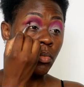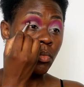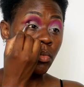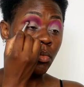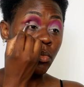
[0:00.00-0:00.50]

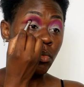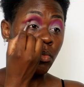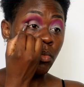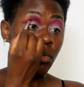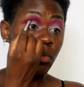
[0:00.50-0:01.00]
and
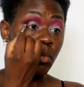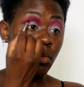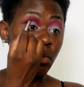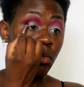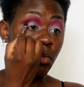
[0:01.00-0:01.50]

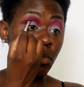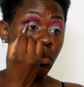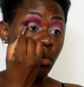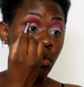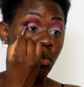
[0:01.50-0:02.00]

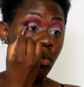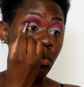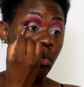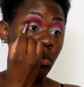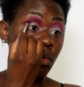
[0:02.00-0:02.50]
yeah, so
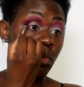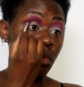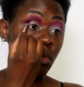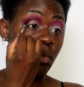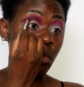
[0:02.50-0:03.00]
it fits
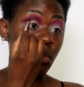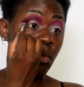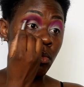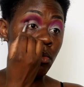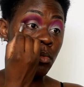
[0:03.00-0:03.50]
the look that
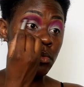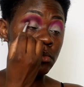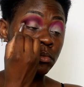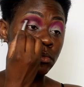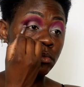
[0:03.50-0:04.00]
I'm going
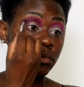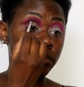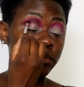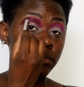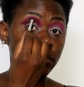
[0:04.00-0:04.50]
in
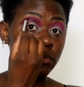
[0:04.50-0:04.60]
for.